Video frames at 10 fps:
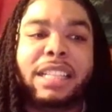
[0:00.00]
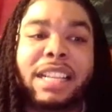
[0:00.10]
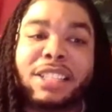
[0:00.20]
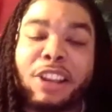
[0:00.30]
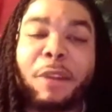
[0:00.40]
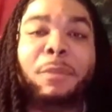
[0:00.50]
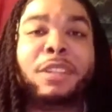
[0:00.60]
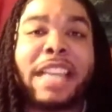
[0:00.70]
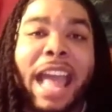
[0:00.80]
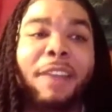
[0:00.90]
That's
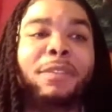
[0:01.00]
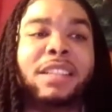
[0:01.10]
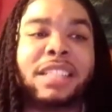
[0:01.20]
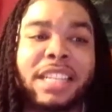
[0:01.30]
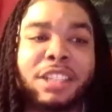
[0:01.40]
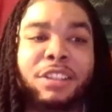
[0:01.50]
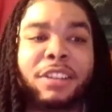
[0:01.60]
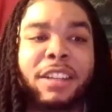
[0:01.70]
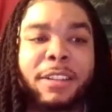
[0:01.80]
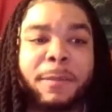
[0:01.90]
almost half a century.